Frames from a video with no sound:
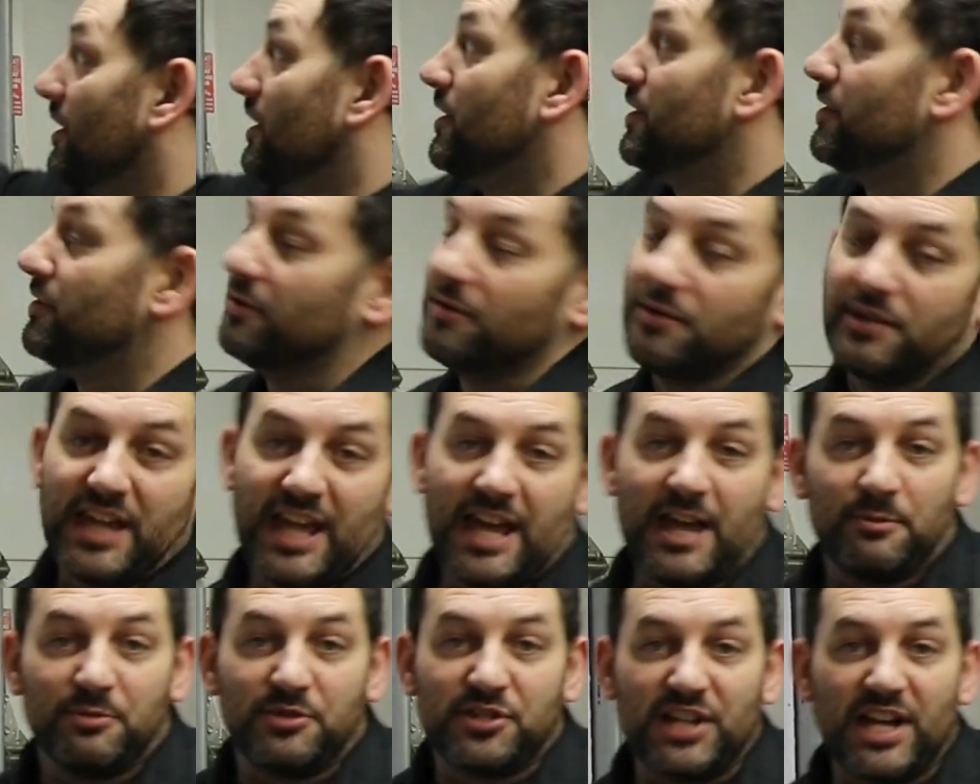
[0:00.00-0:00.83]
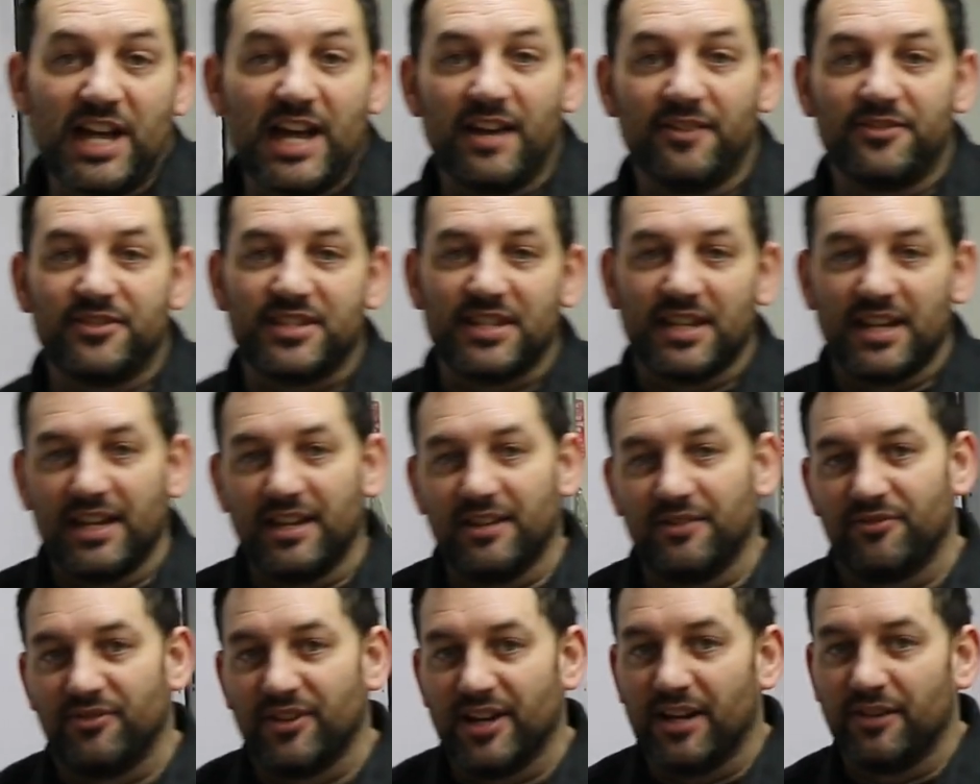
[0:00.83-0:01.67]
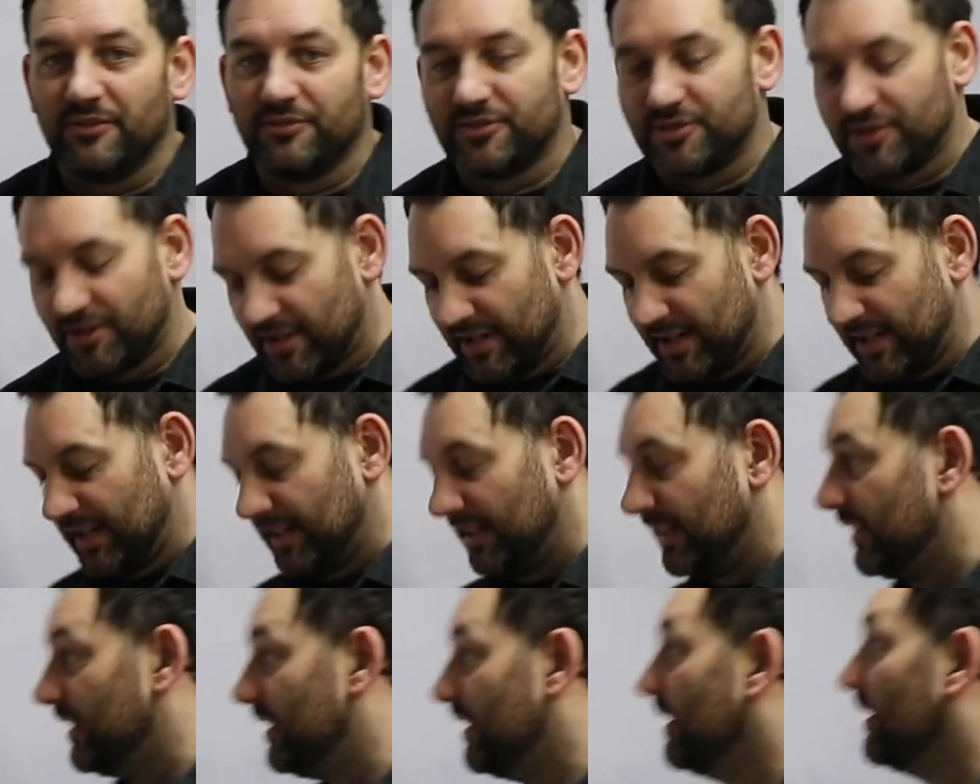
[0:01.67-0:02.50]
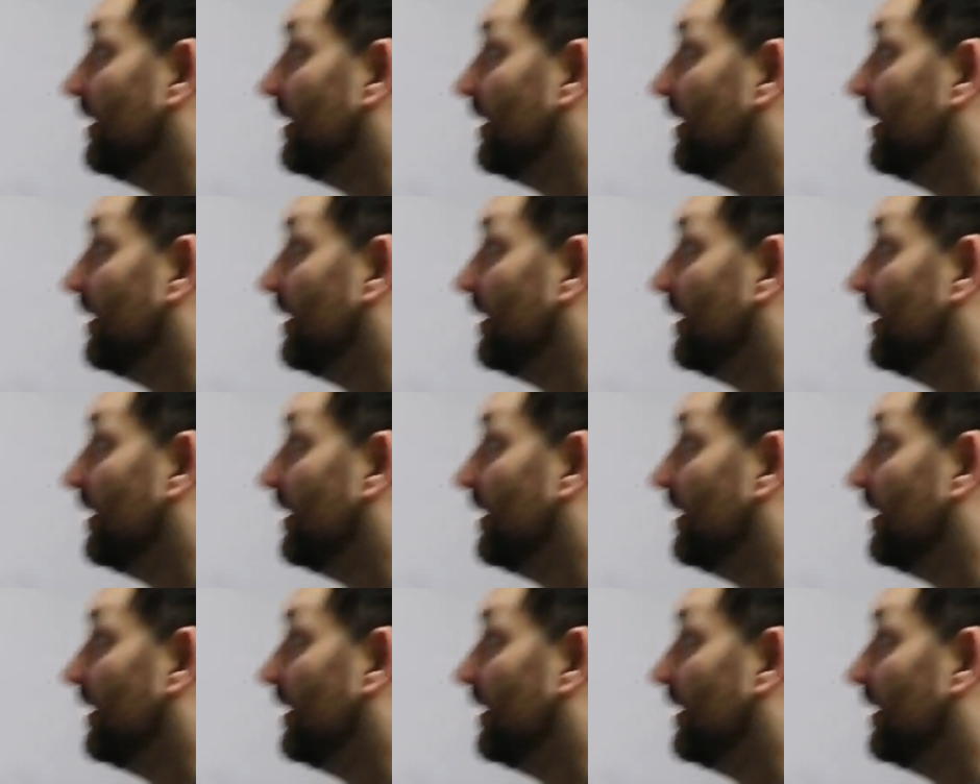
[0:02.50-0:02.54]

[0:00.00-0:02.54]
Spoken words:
going to do camshafts and valvetrain.